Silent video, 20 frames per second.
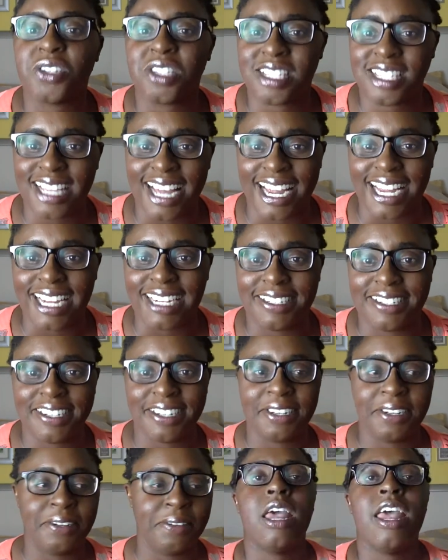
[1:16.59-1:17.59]
sight.
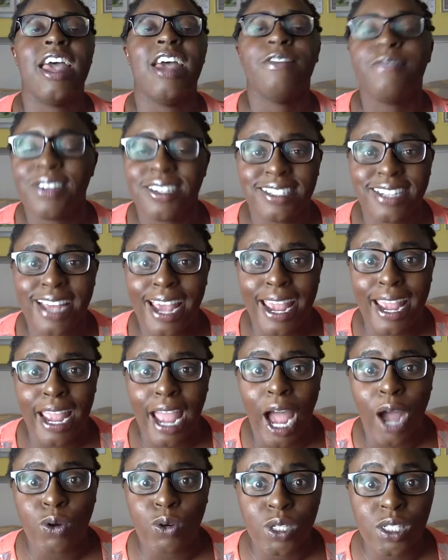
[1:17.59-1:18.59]
Every day,
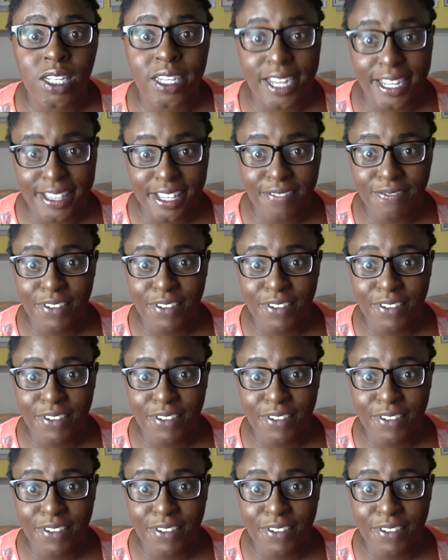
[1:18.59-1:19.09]
I would look at the